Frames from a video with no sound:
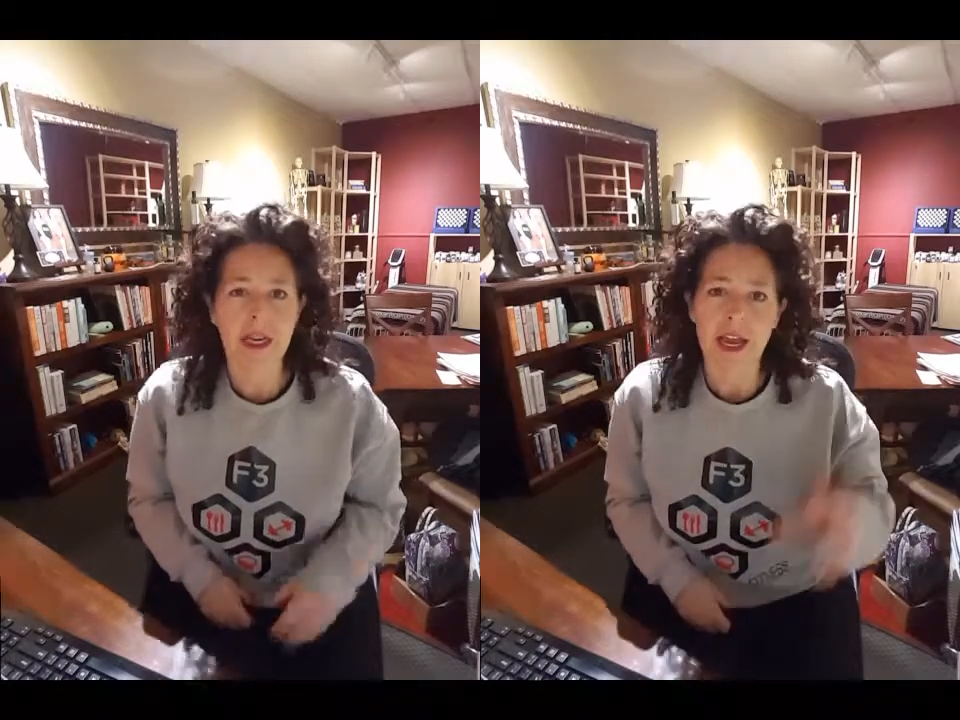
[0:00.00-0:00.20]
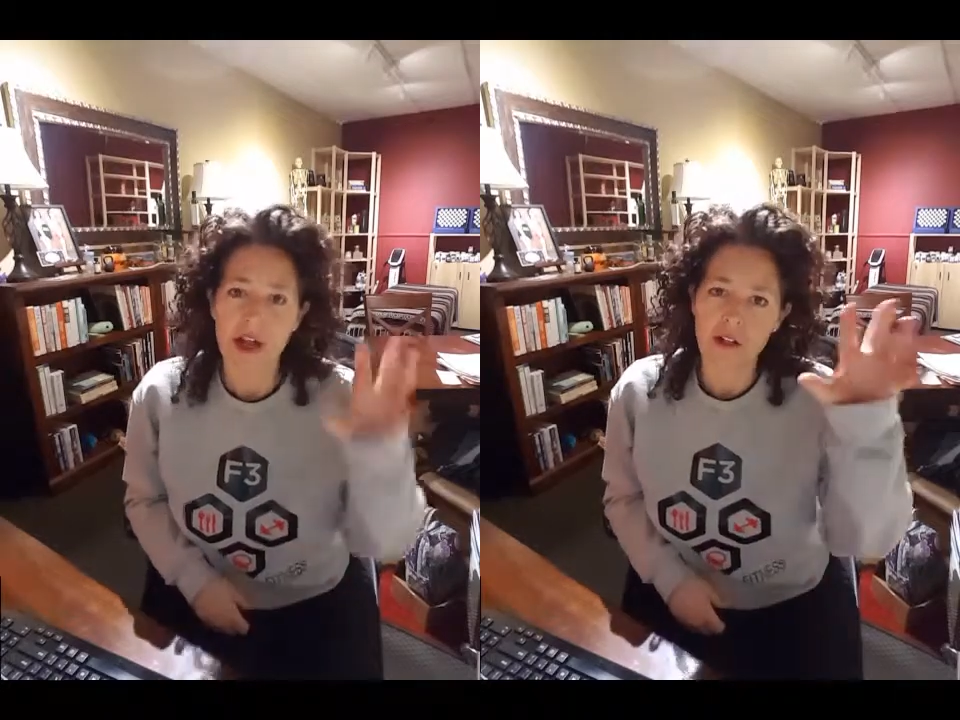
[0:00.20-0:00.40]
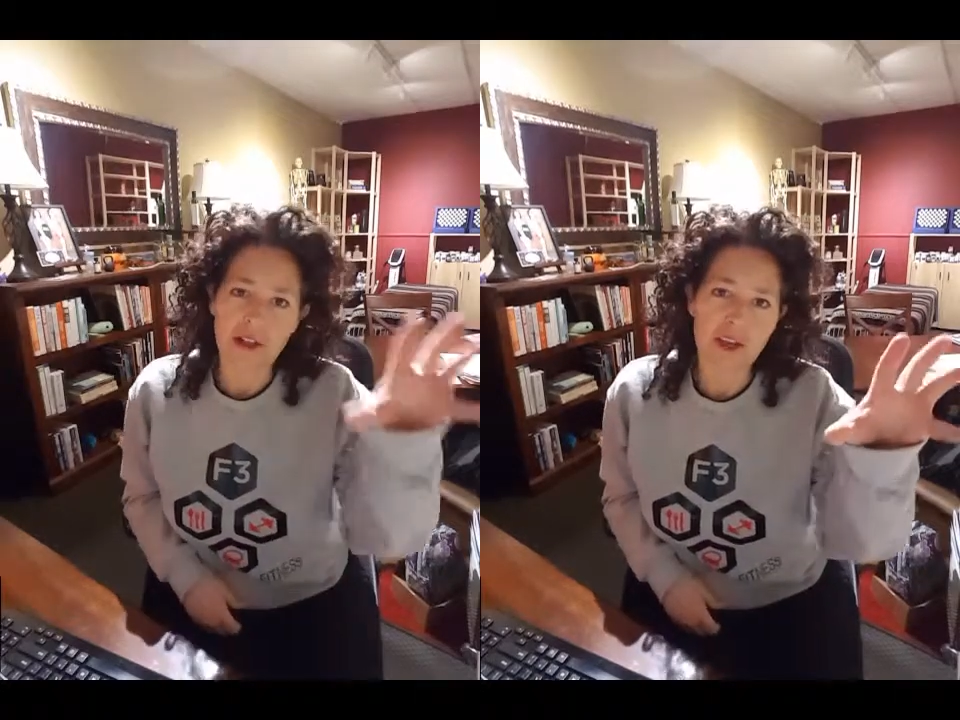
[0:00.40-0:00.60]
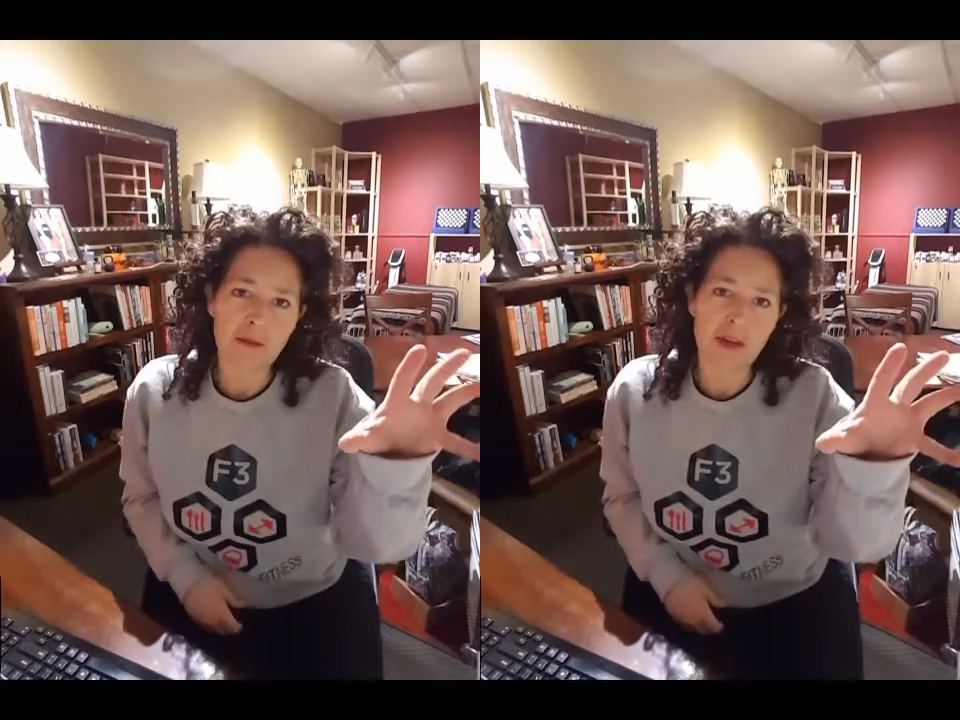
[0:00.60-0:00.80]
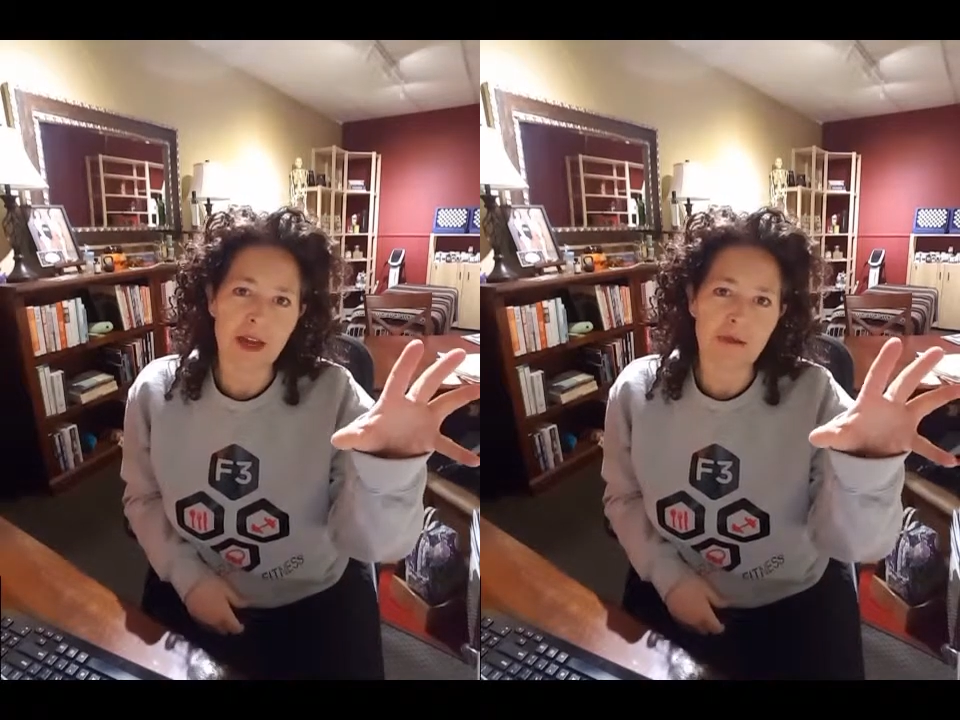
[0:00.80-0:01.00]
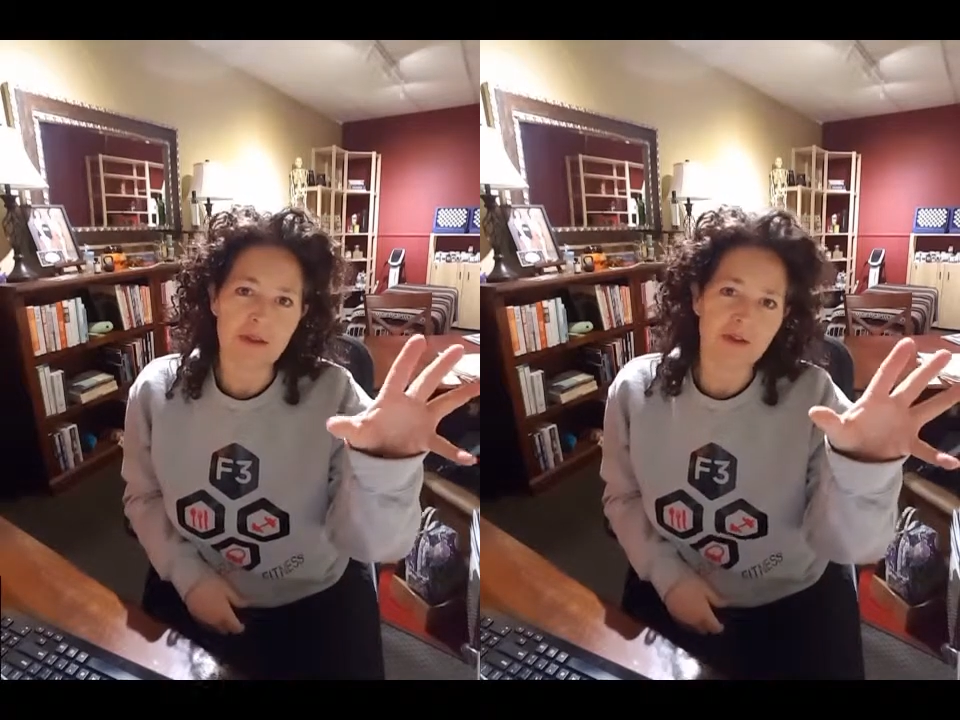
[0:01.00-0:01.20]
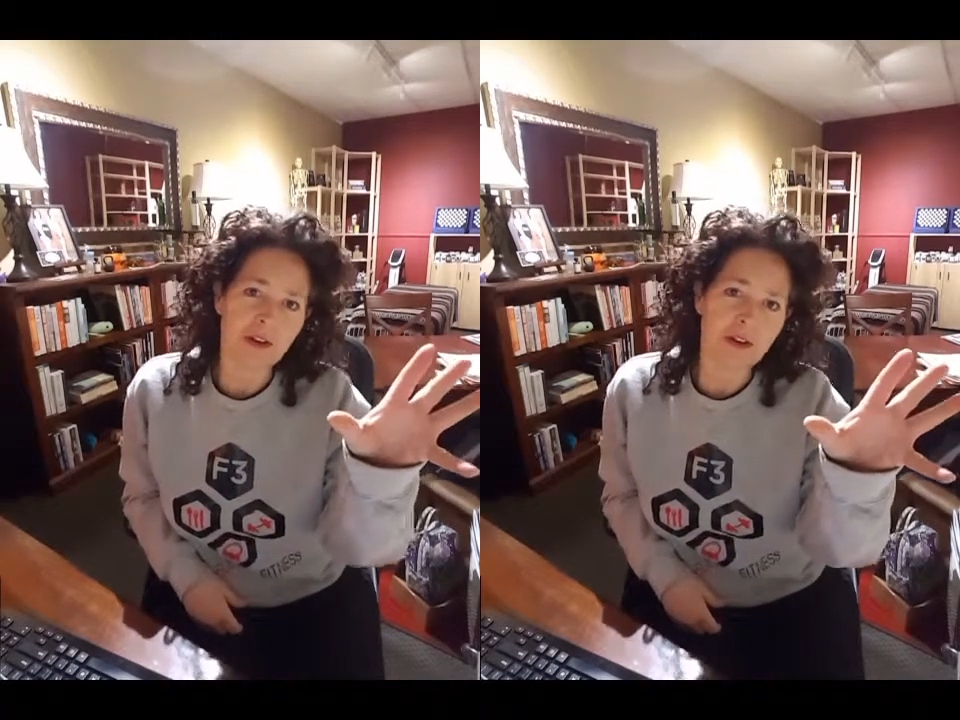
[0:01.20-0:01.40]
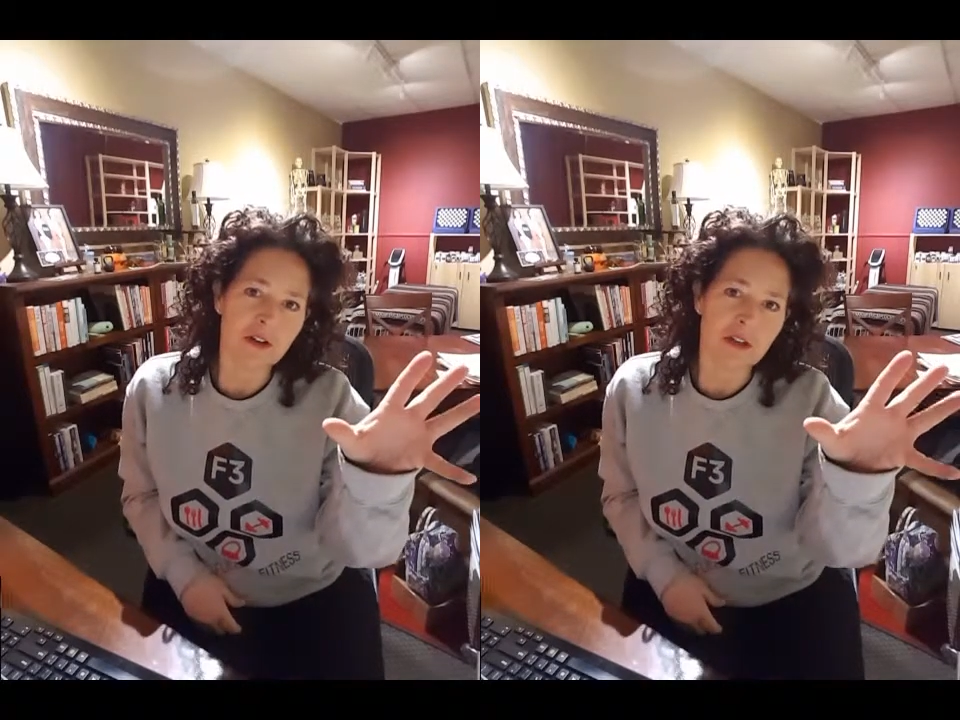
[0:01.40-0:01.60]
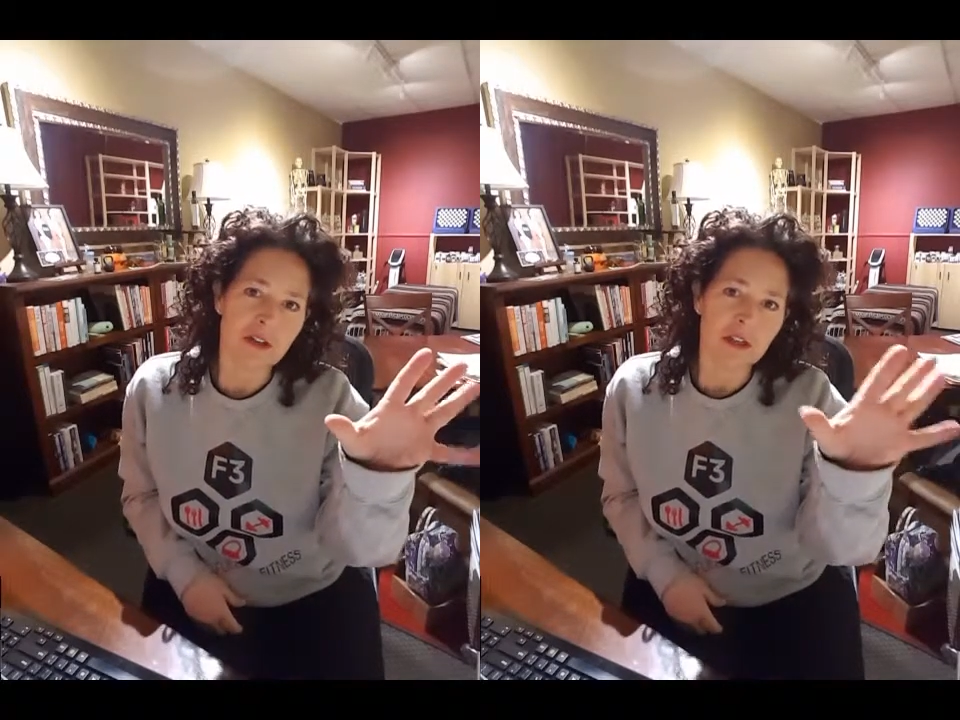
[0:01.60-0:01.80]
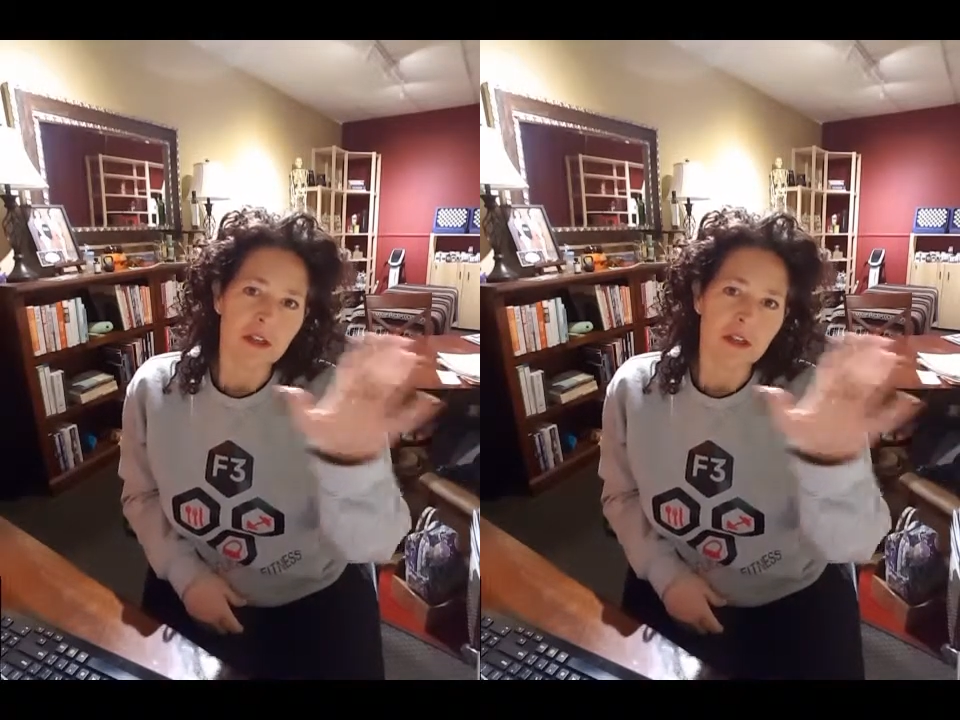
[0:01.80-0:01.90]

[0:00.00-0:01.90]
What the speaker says: Healthy human comes first,